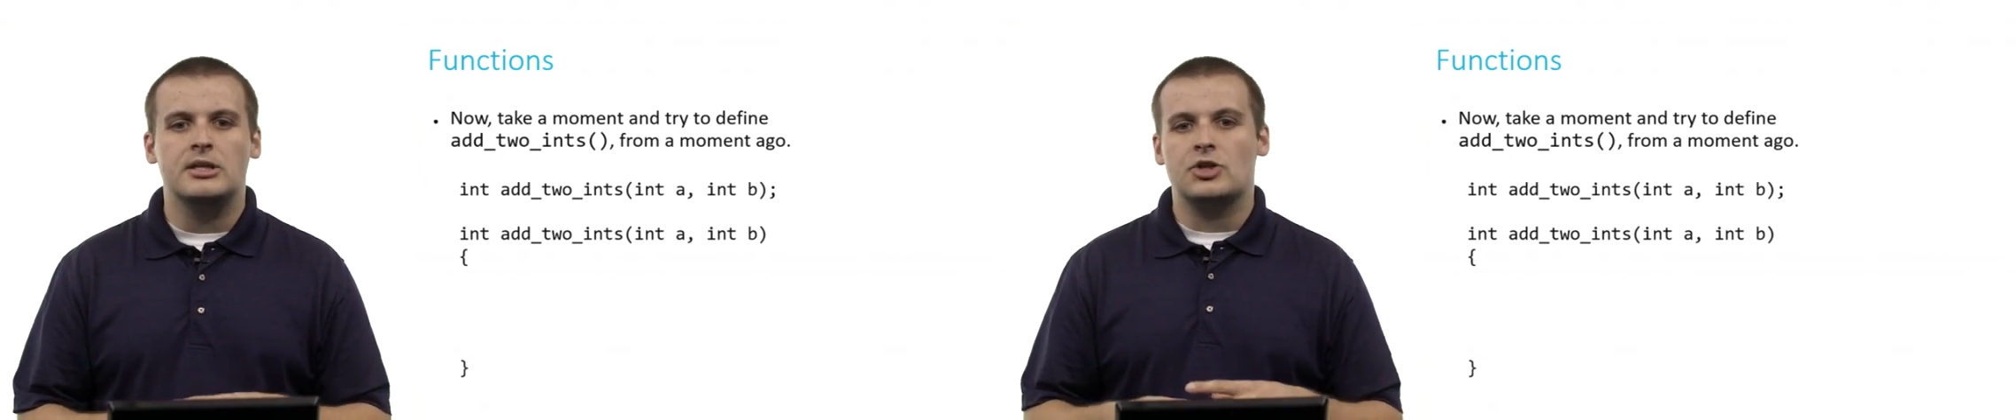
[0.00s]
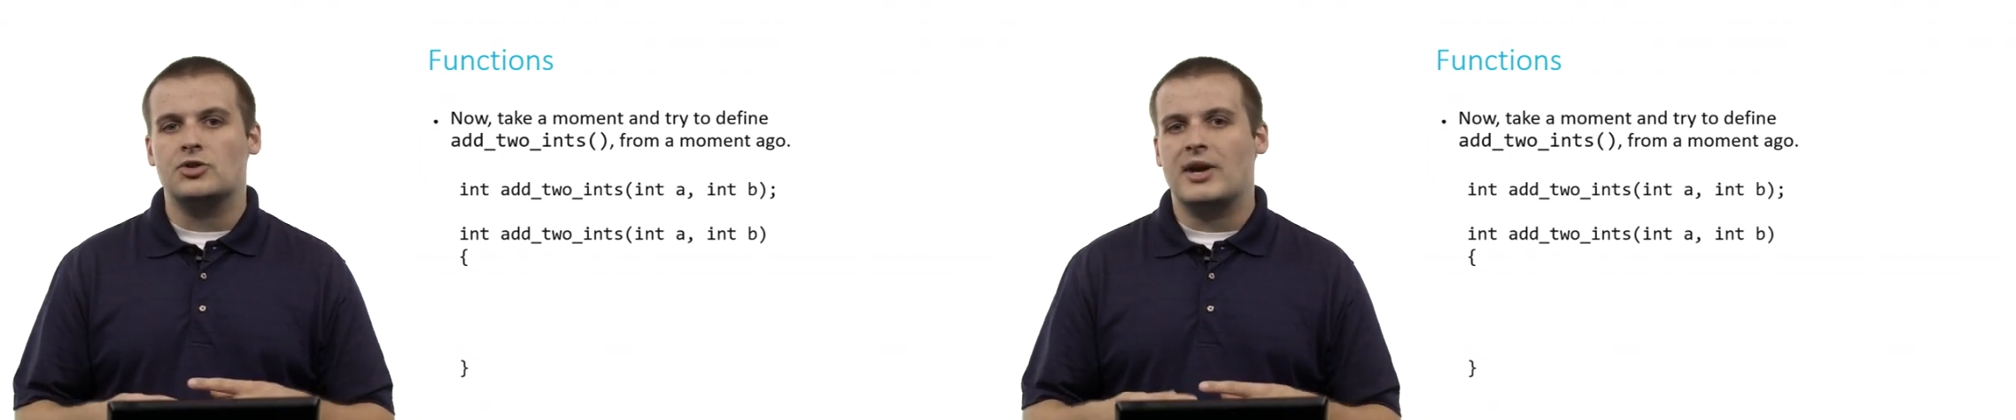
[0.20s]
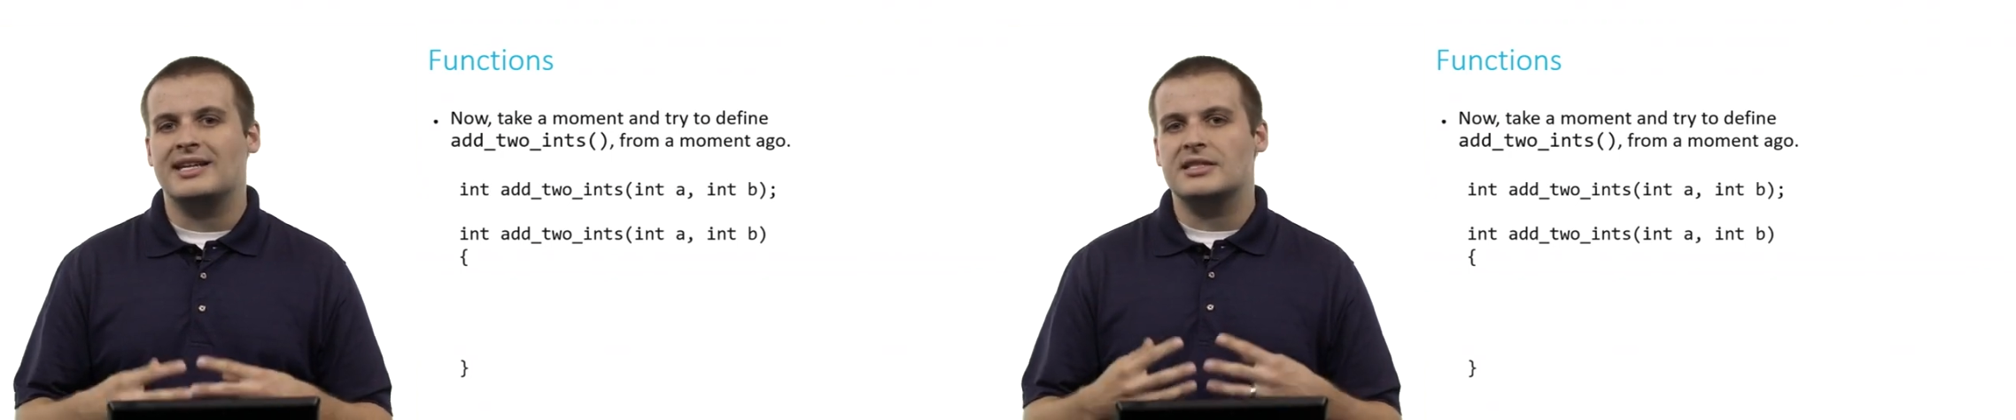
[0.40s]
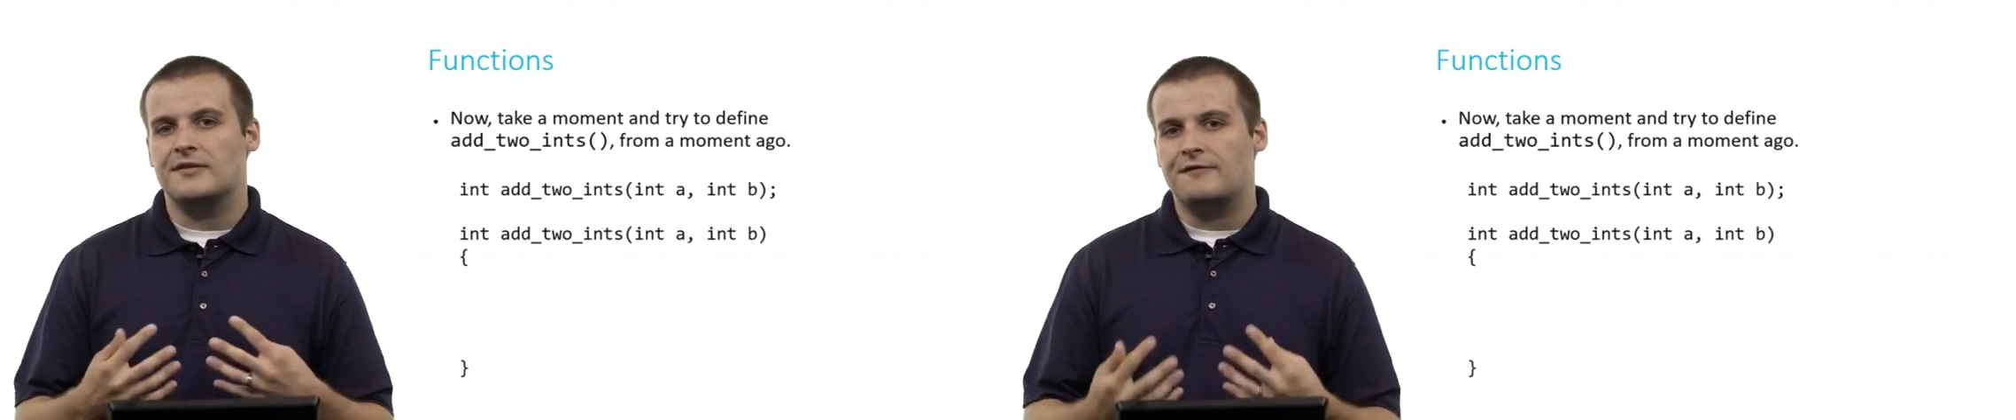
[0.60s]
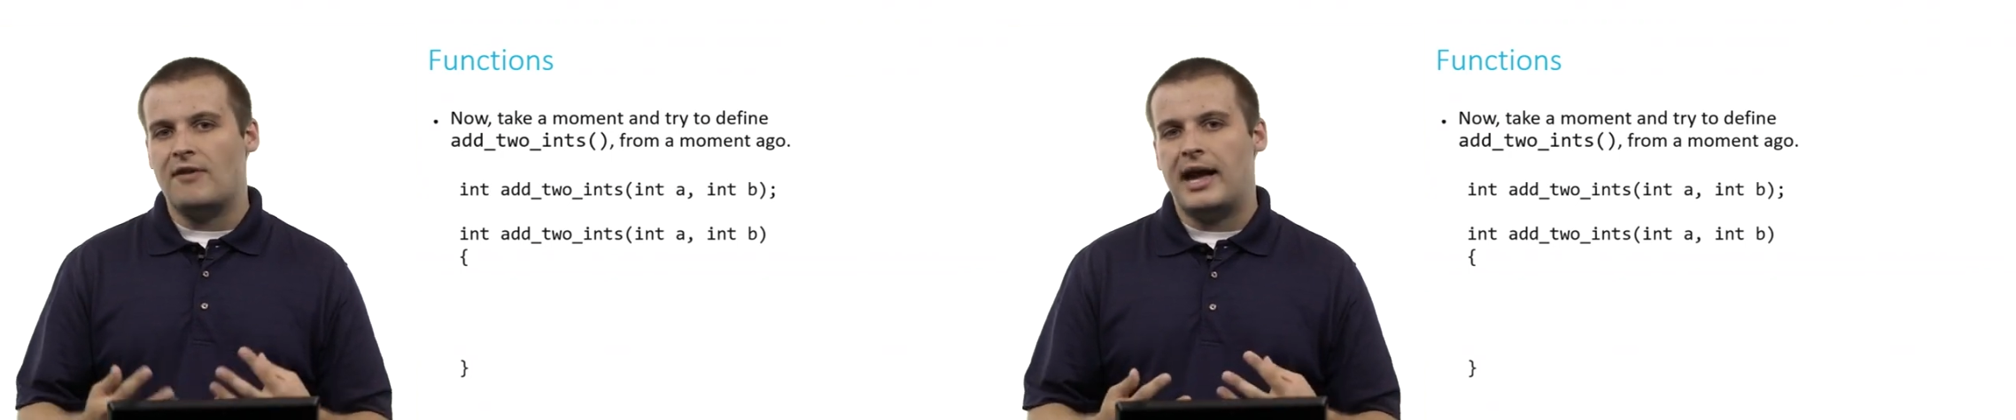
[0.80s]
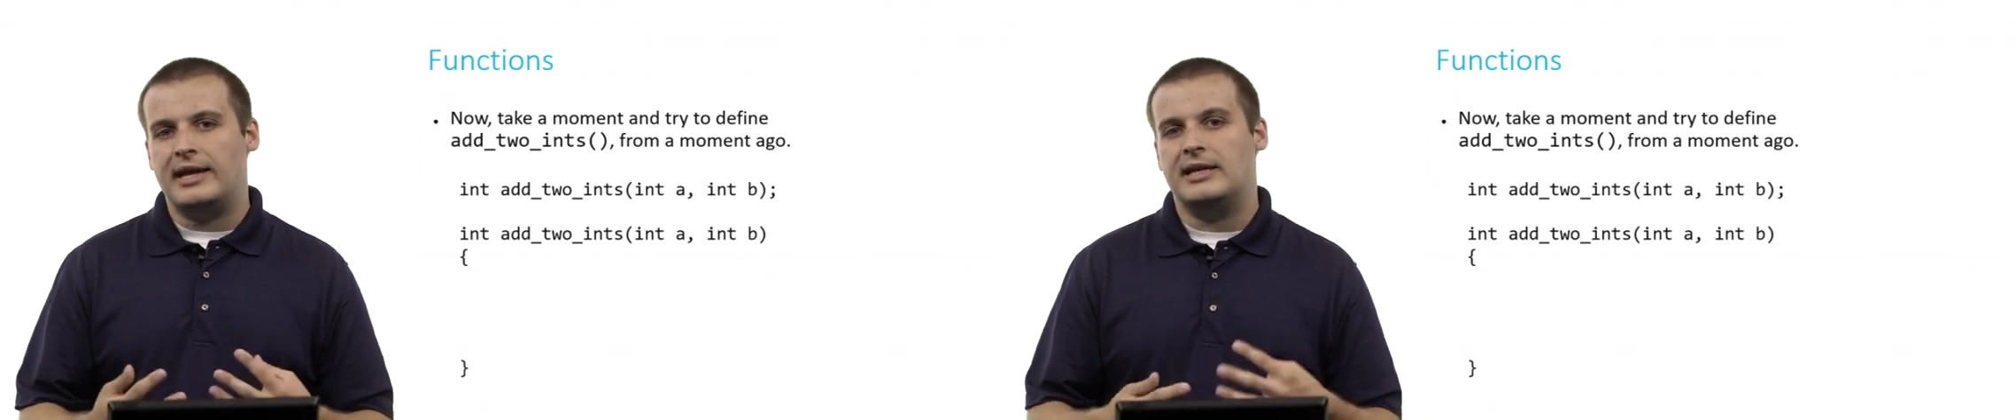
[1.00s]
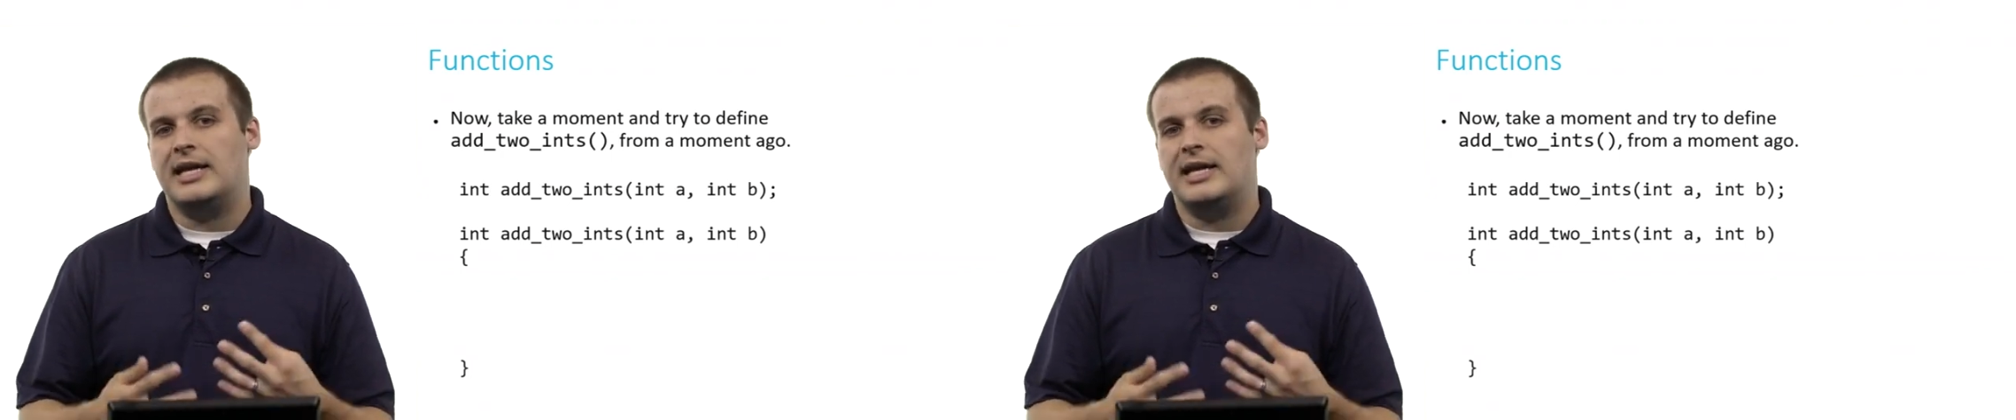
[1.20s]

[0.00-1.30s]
to try and define an